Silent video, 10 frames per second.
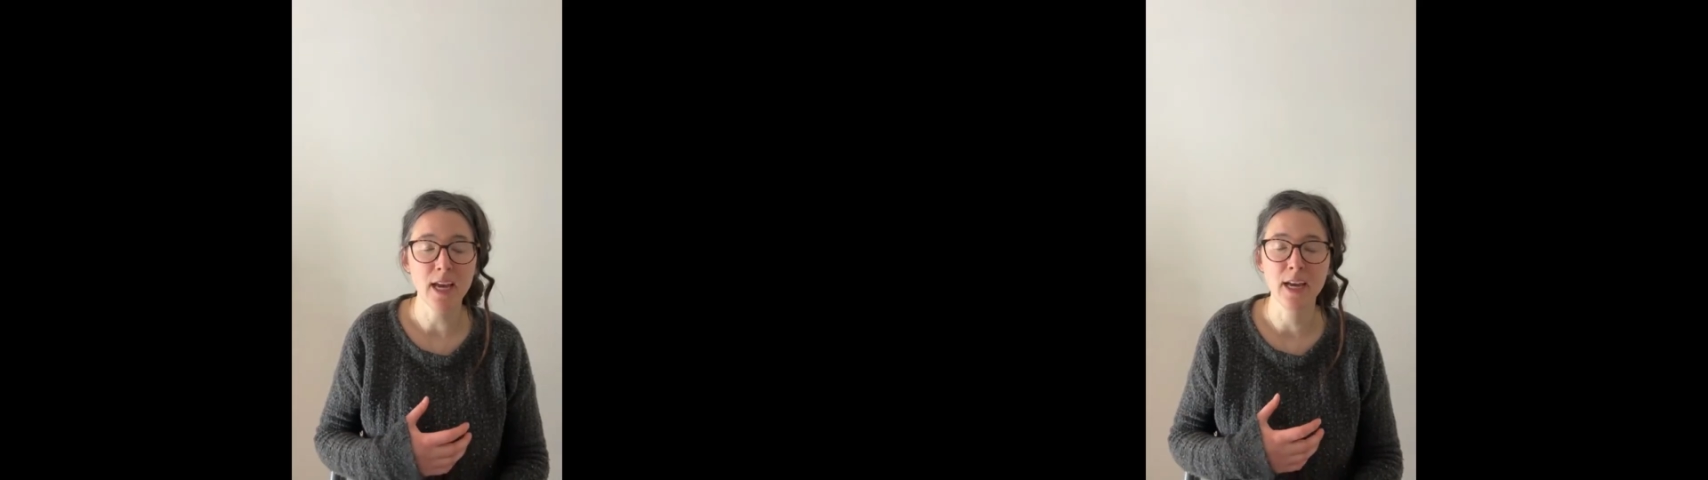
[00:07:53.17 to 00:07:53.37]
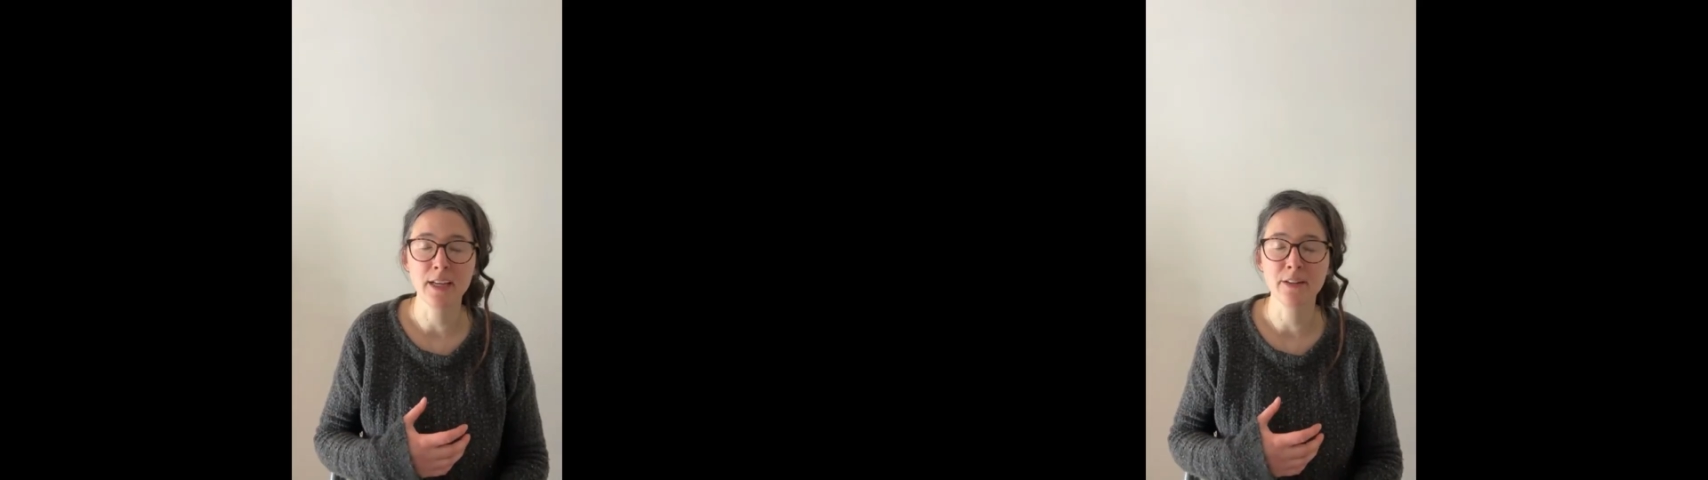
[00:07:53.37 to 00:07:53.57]

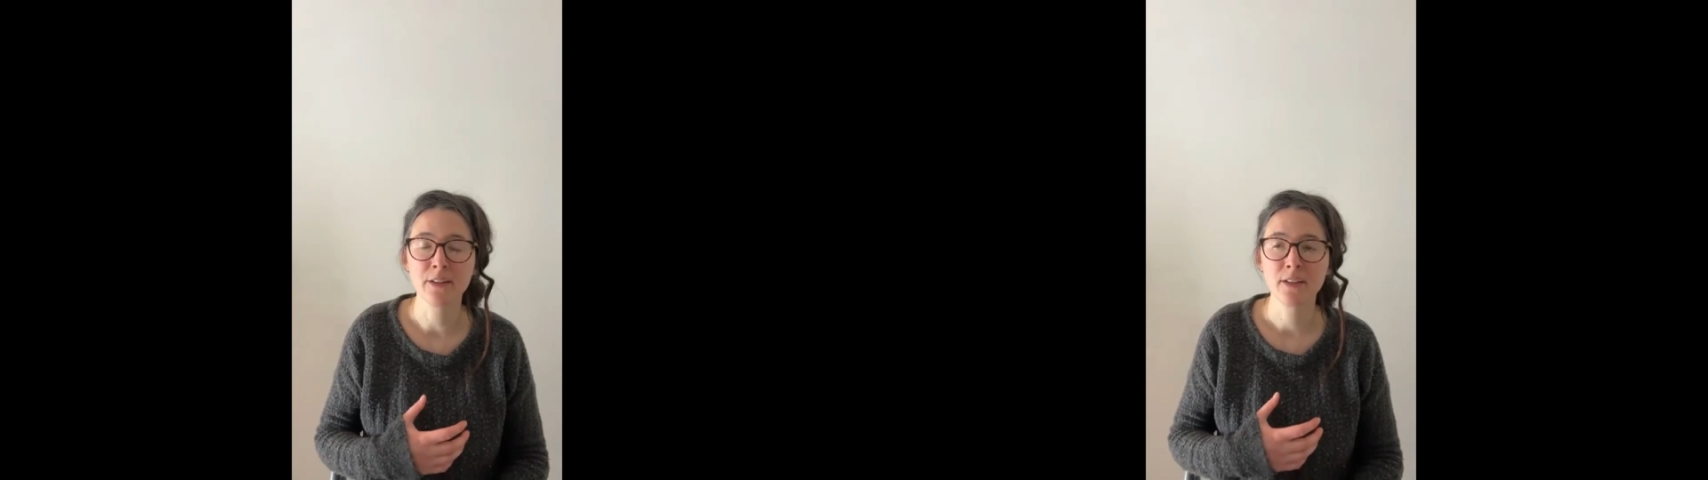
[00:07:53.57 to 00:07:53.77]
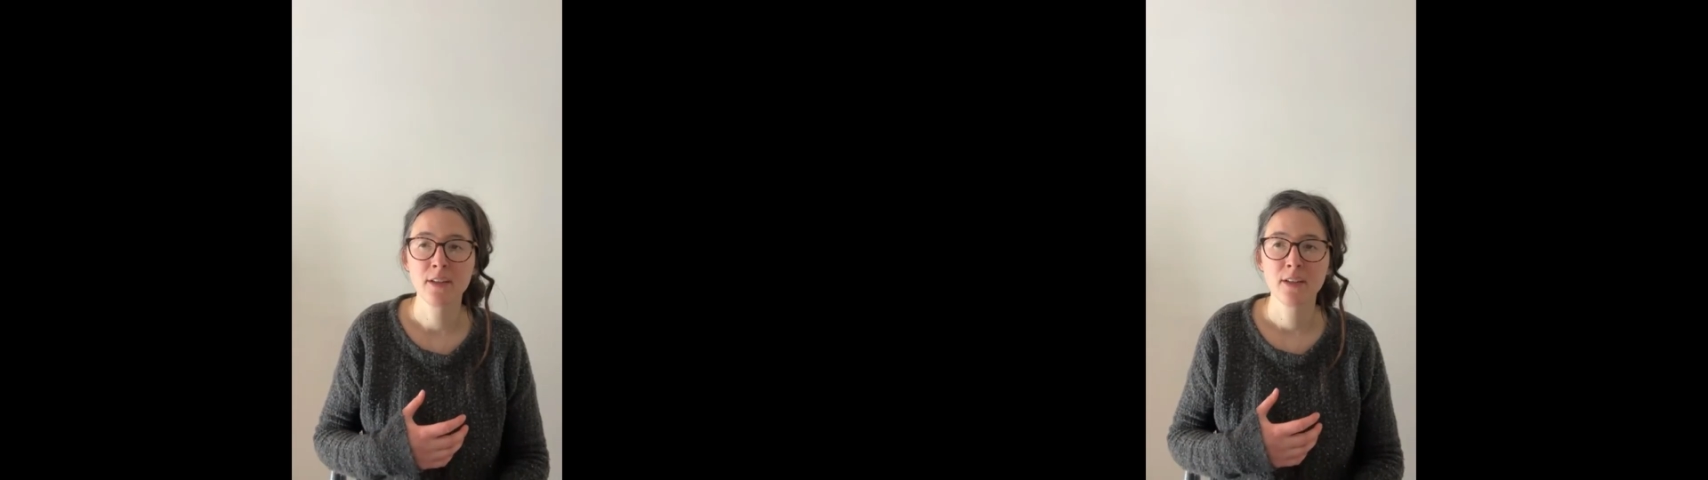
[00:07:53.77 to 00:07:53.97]

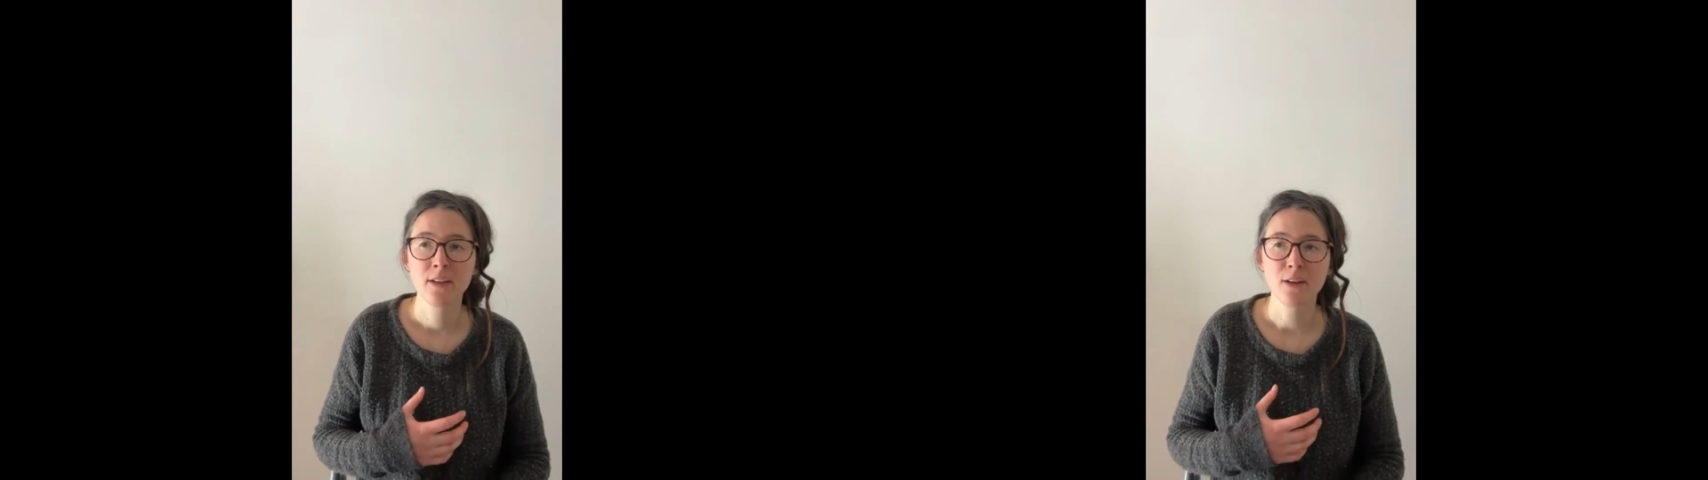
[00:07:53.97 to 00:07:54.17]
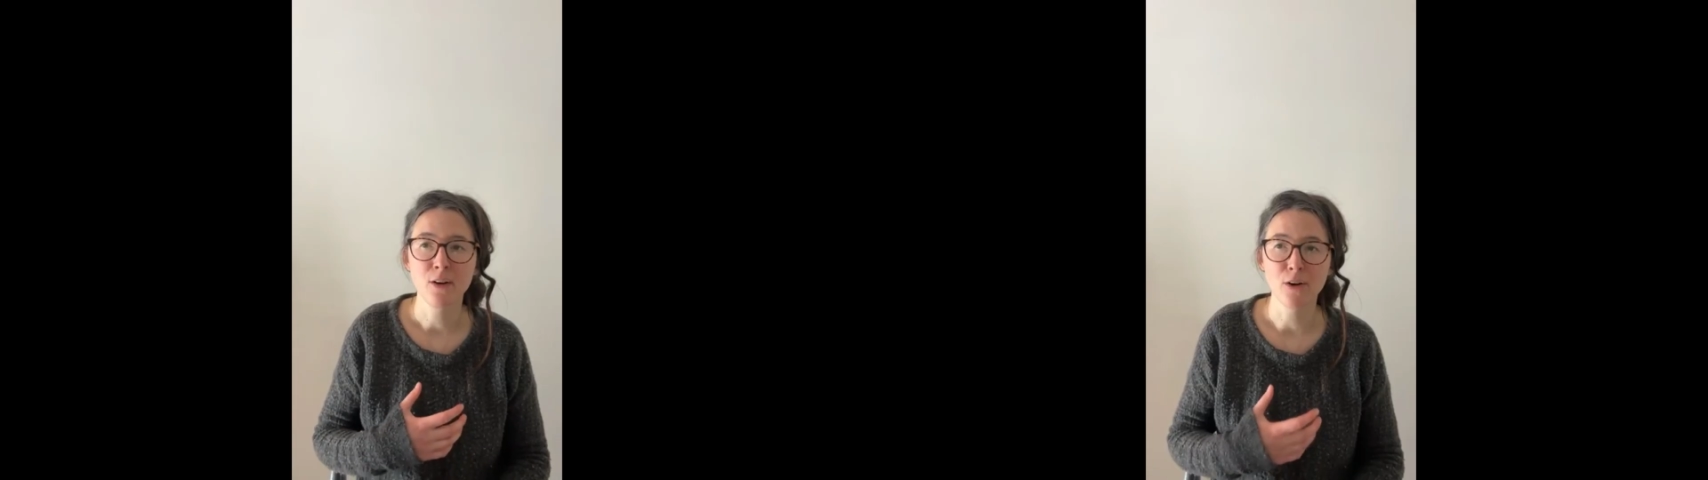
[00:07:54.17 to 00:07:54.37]
can
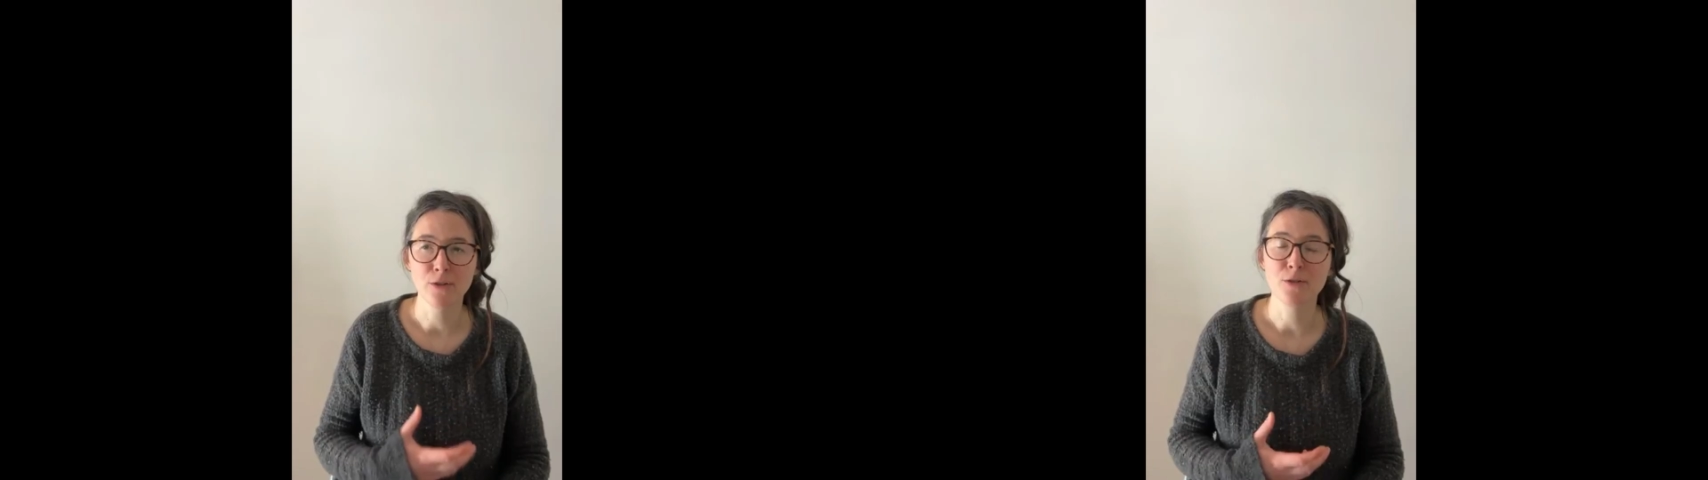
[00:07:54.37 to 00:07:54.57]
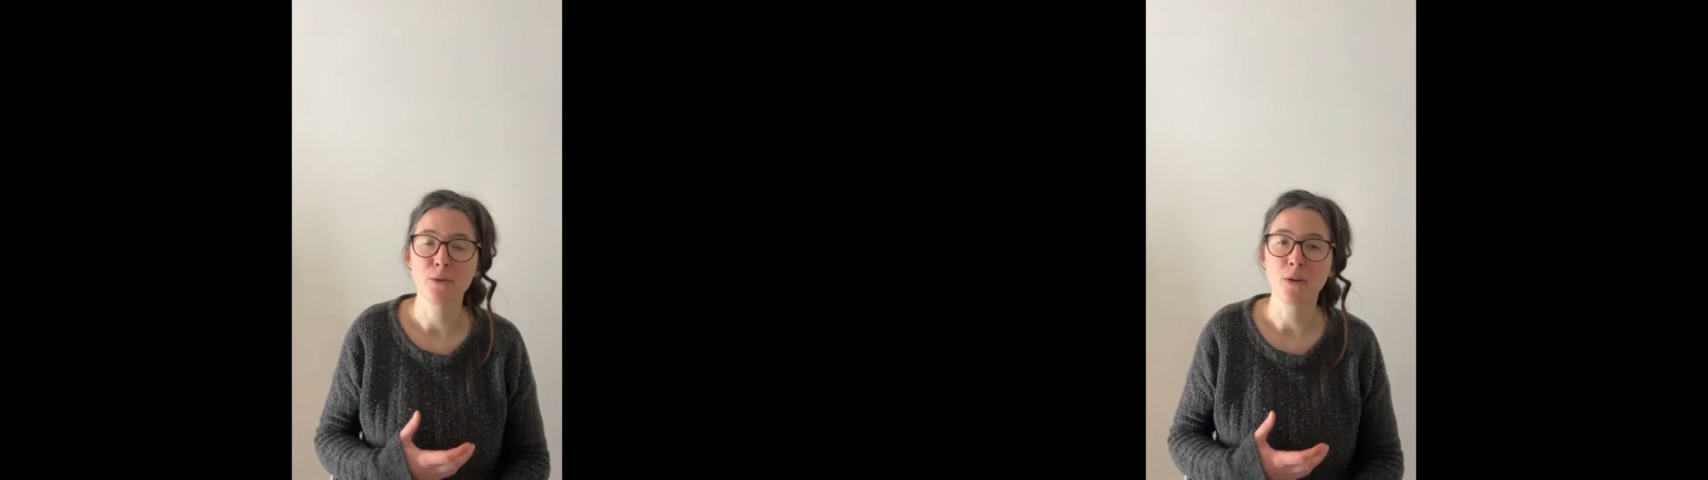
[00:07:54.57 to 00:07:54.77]
also